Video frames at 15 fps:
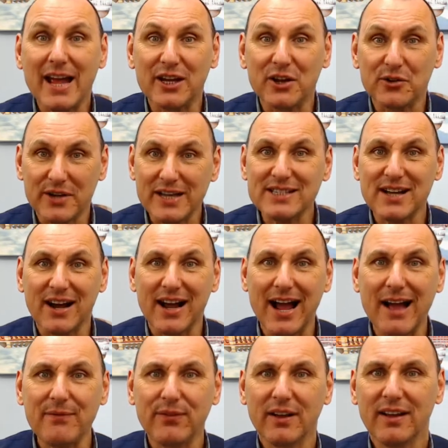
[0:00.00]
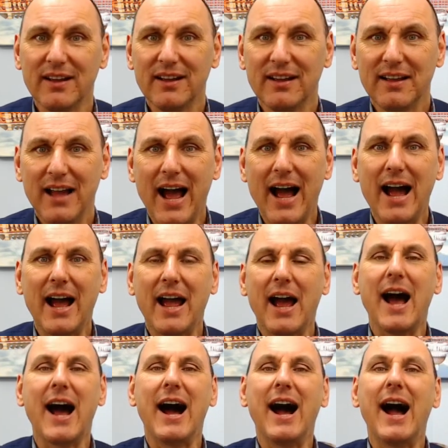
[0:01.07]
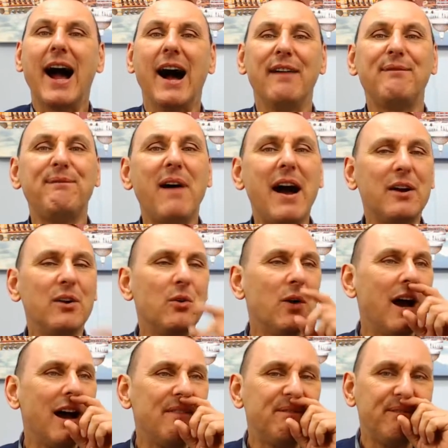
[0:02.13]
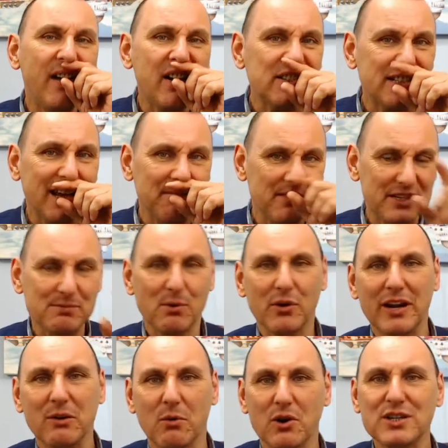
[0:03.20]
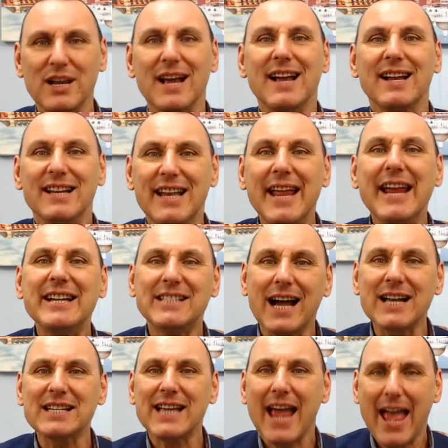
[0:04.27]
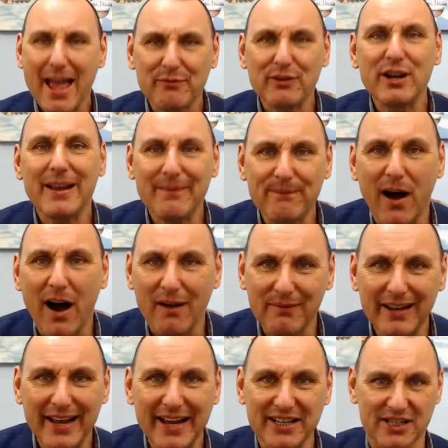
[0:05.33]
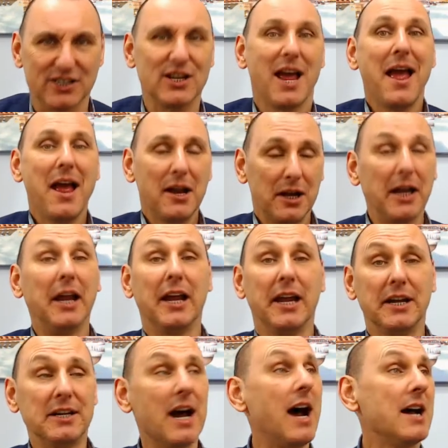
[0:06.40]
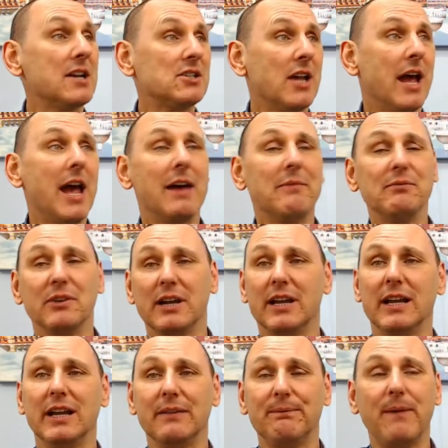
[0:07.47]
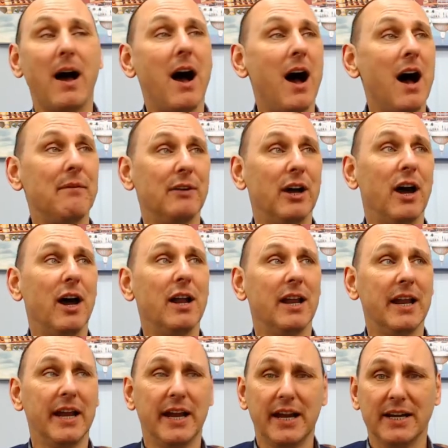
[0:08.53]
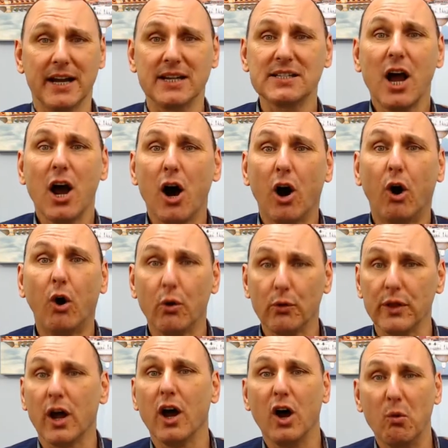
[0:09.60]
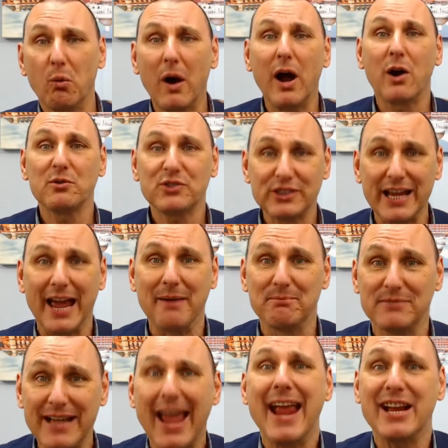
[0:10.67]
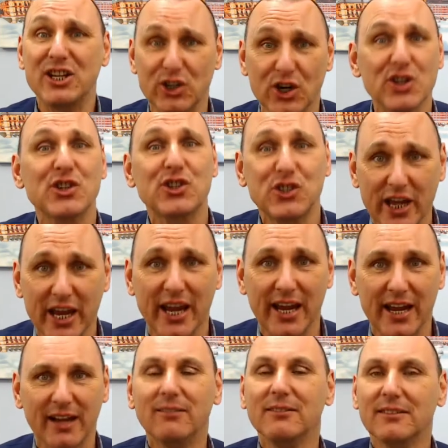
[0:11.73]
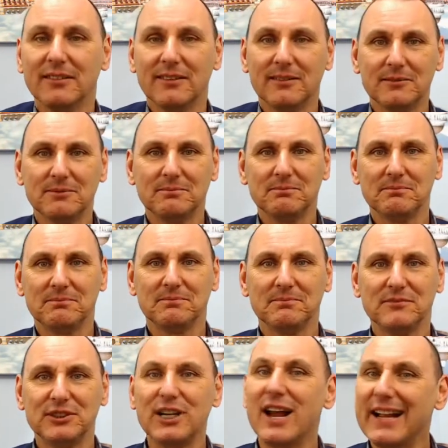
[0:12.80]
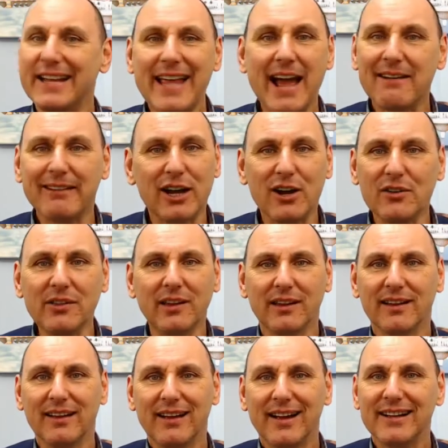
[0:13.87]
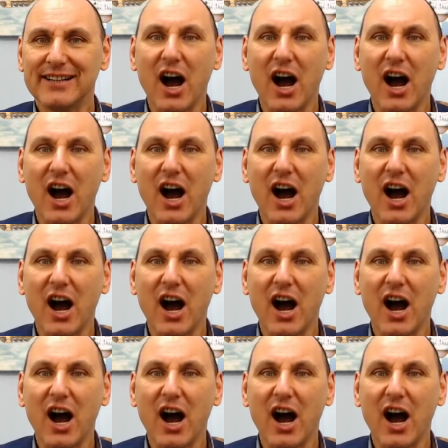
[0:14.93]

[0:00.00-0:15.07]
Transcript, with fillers: you? Yes, I have. Our first hymn this morning was Lead Us, Heavenly Father, Lead Us. Lead us, Heavenly Father, lead us, all the world's temptations see. Shall I carry on? Nice.